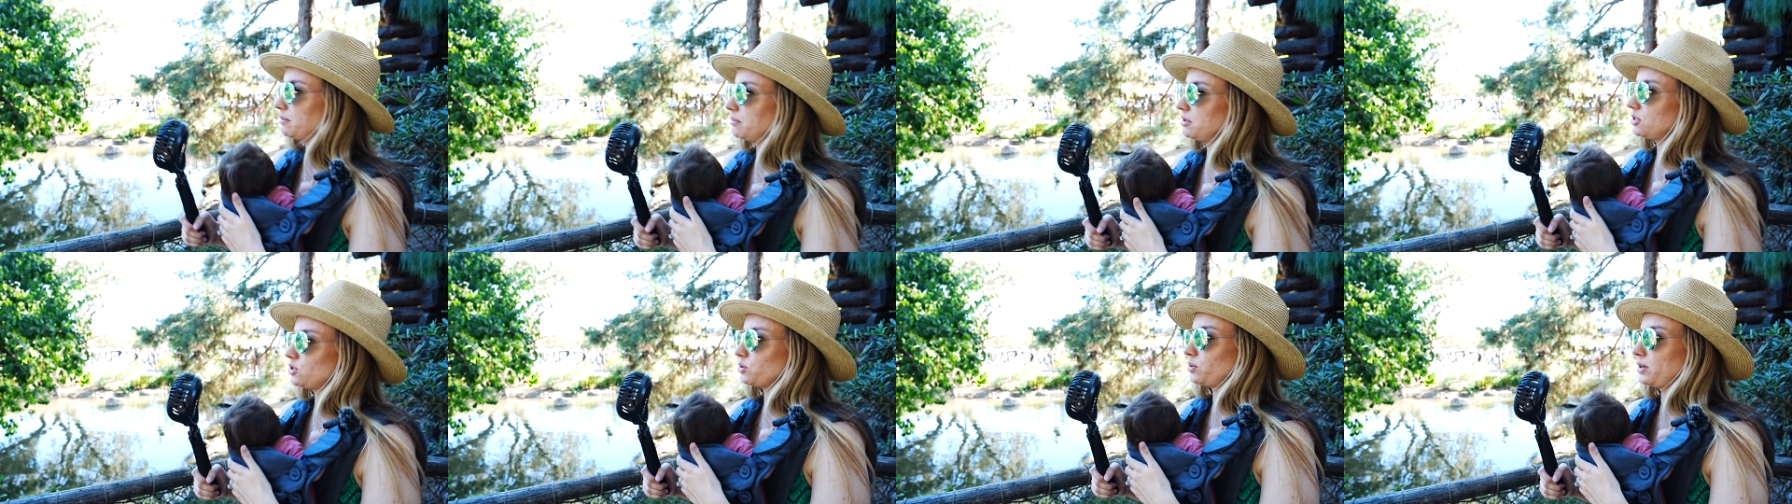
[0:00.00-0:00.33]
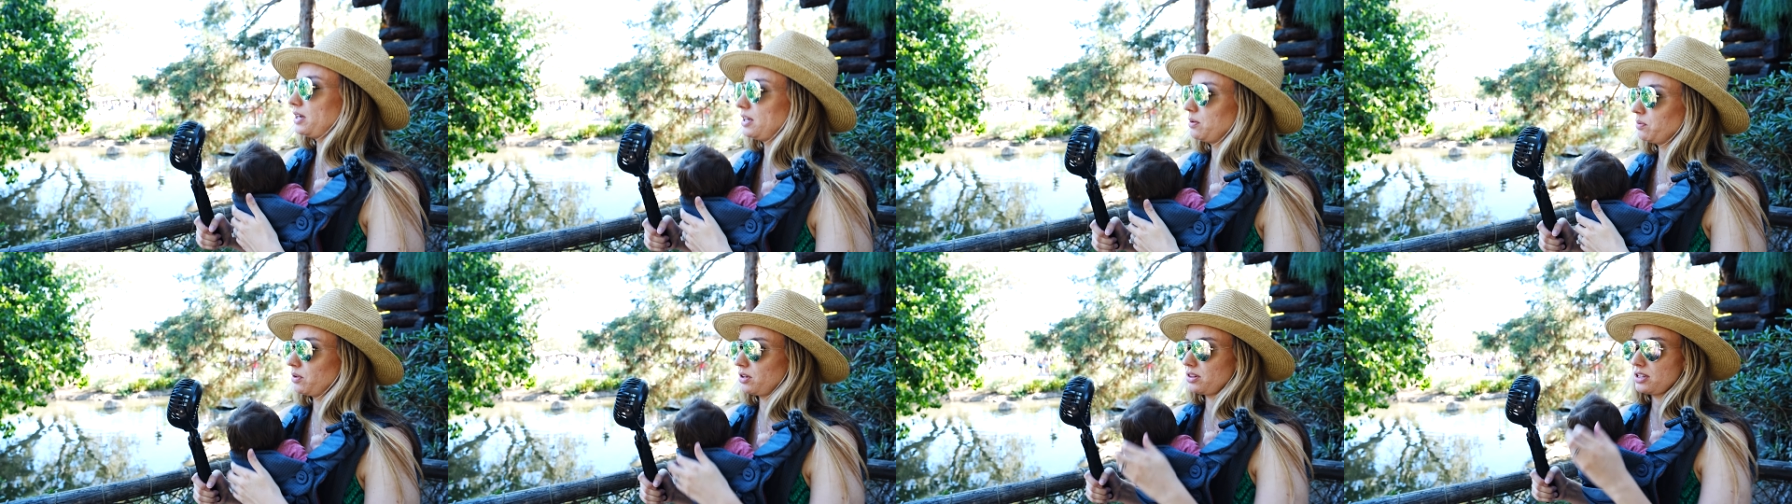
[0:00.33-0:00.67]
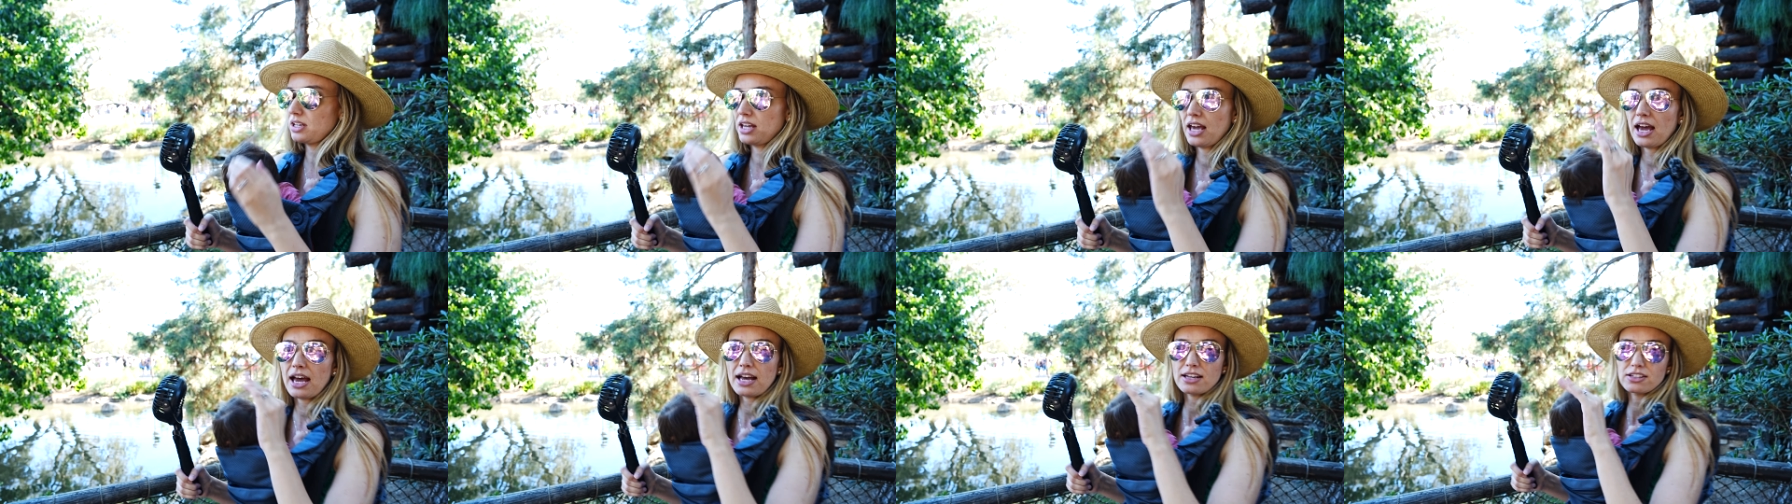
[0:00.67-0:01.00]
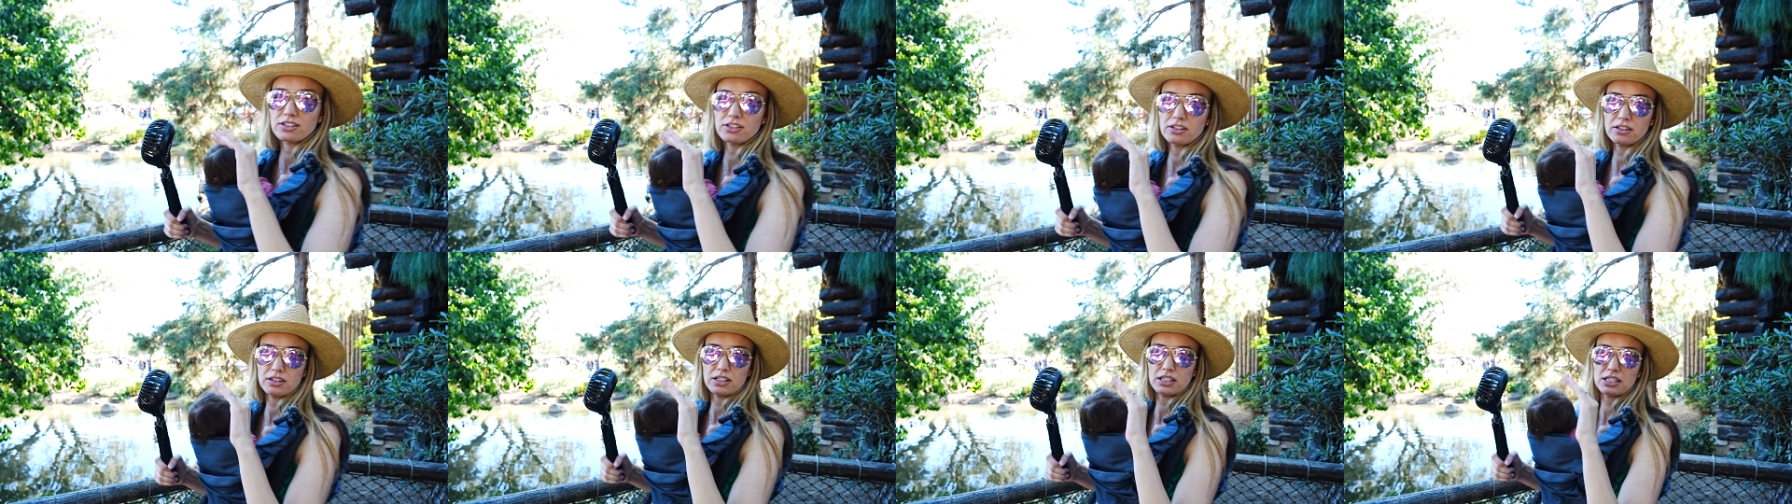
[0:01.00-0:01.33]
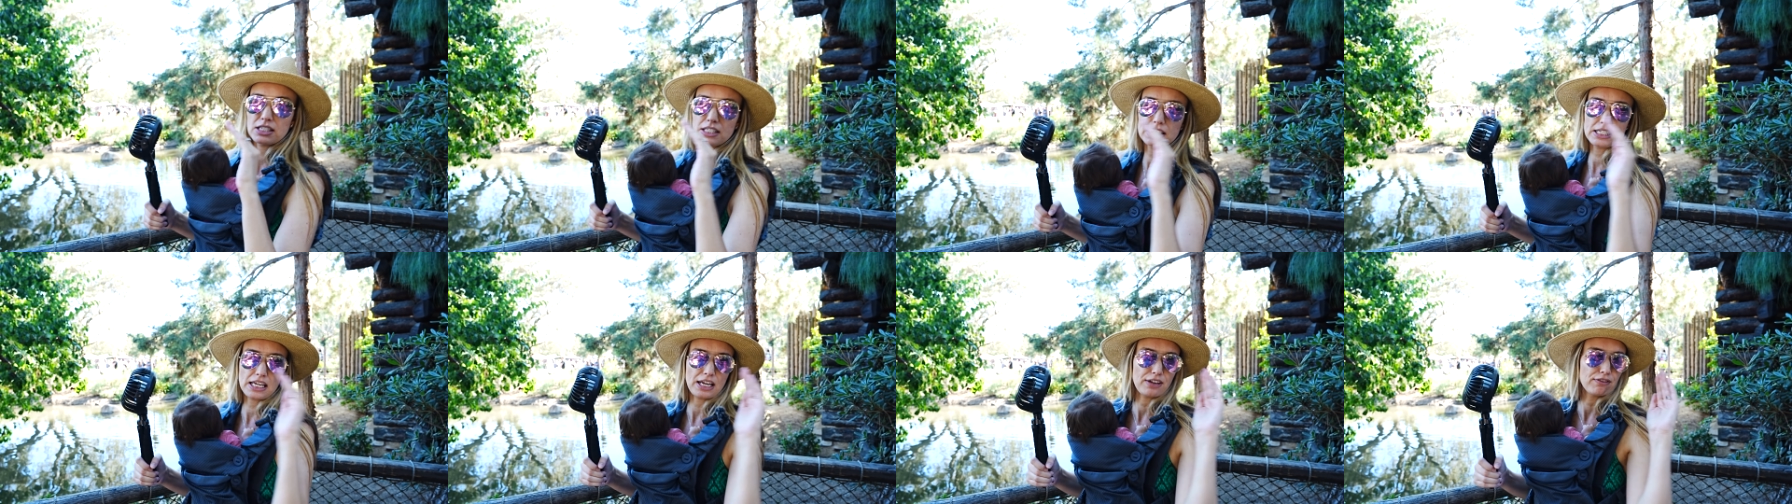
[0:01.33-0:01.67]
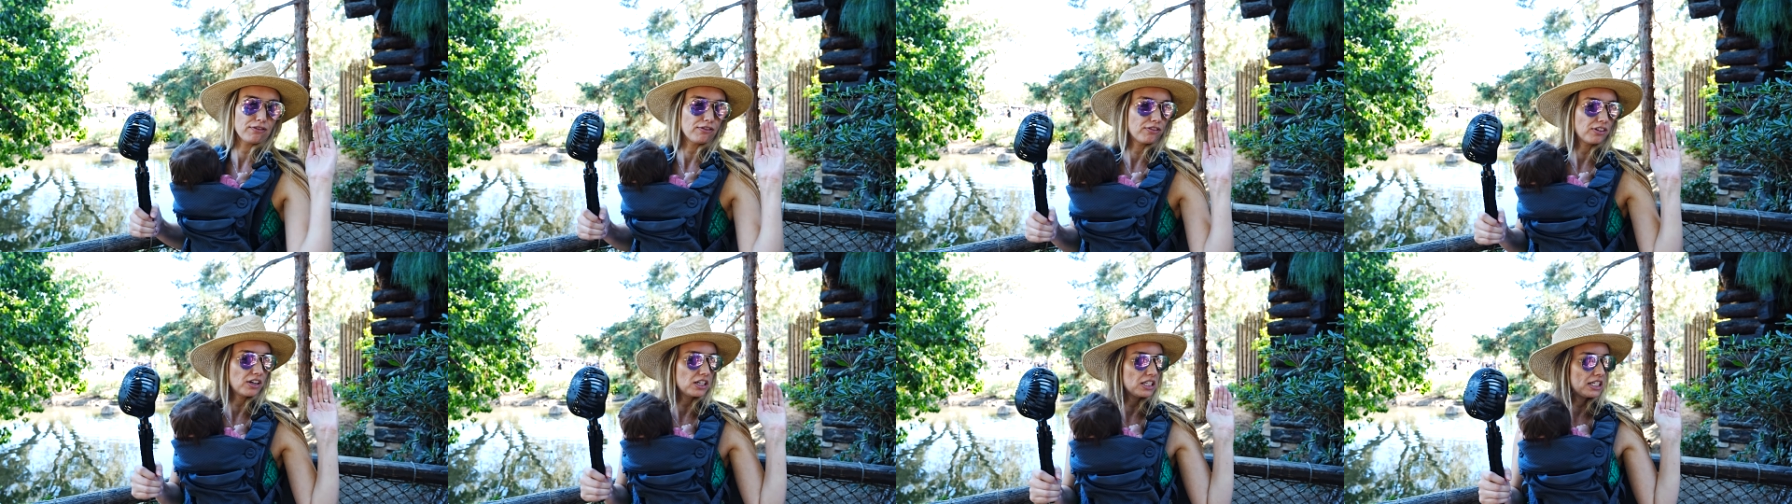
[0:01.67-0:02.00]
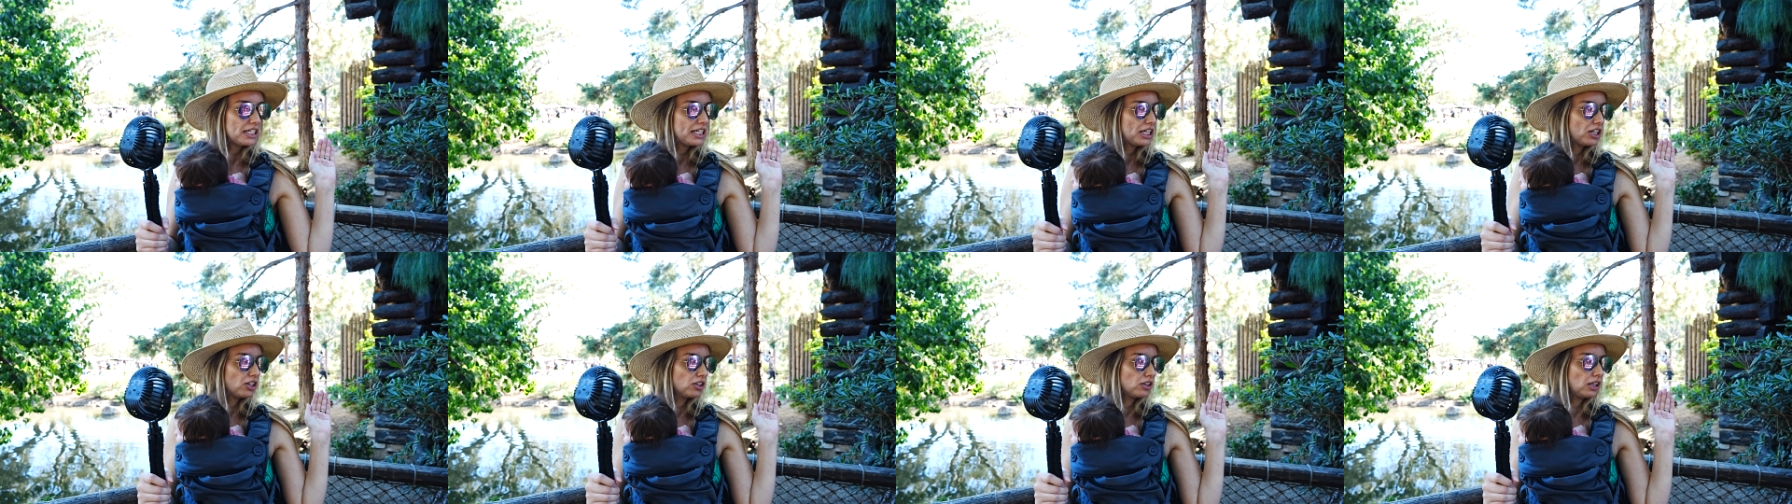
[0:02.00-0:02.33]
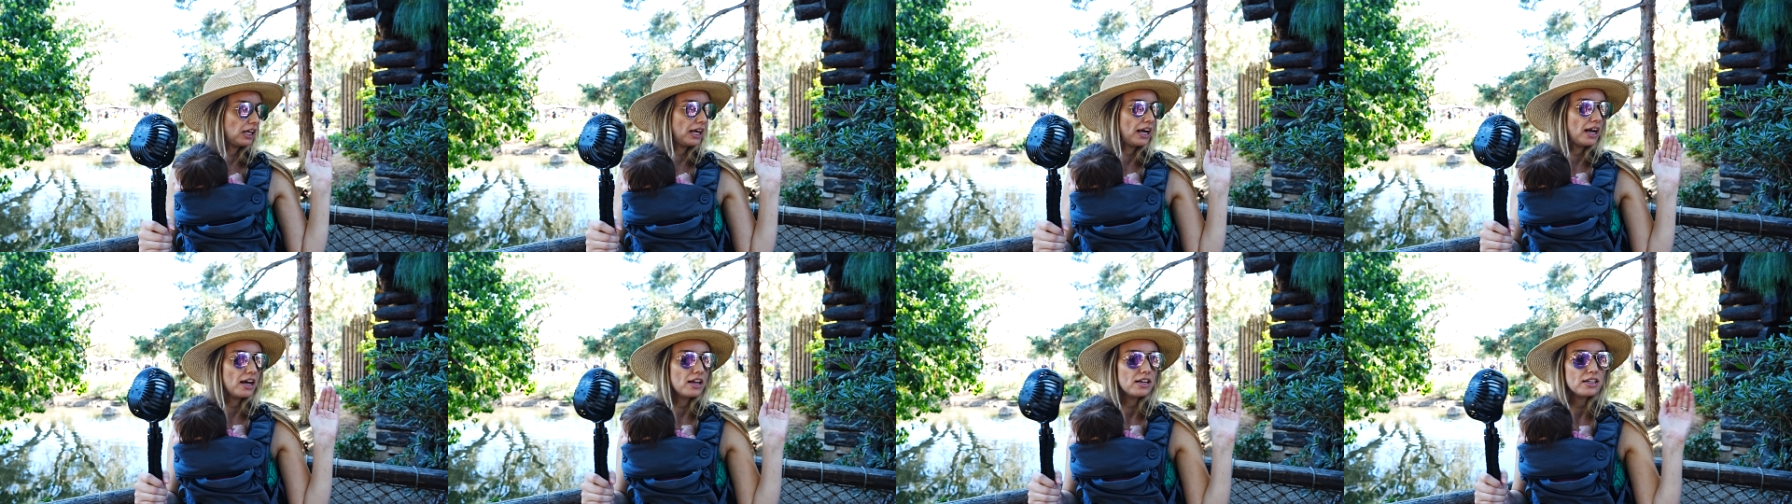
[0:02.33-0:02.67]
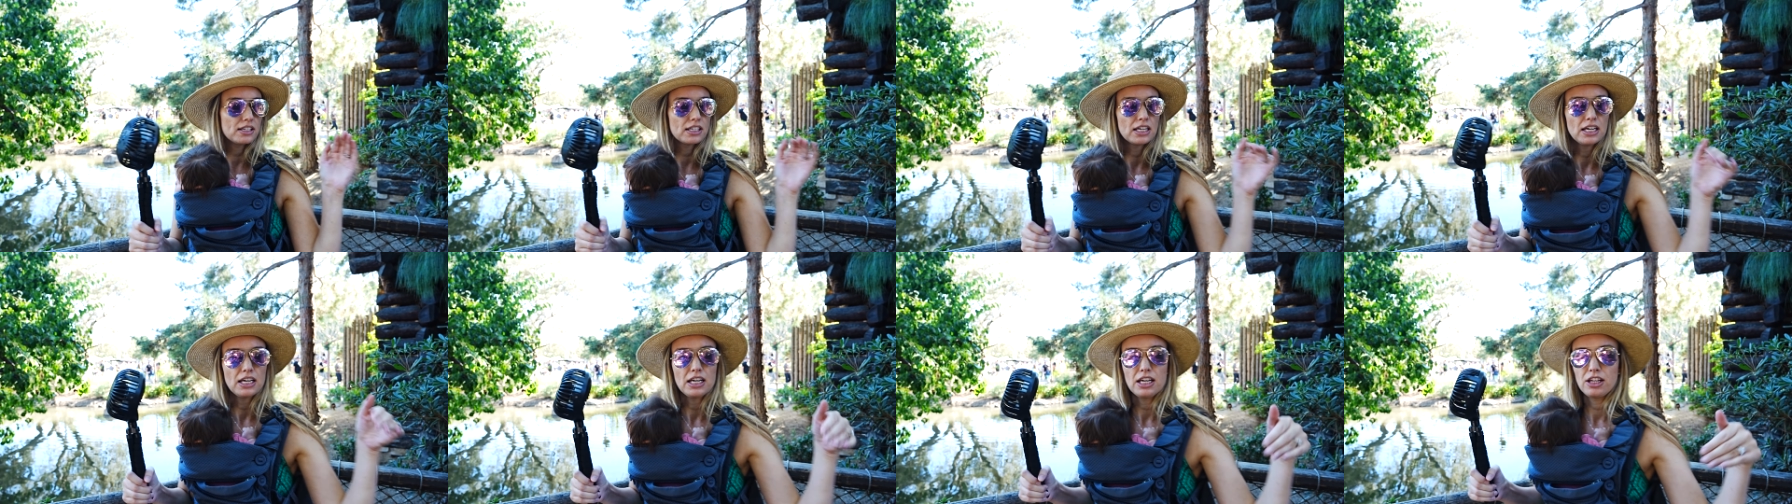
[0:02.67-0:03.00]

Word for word: in between where the castle is and Frontierland.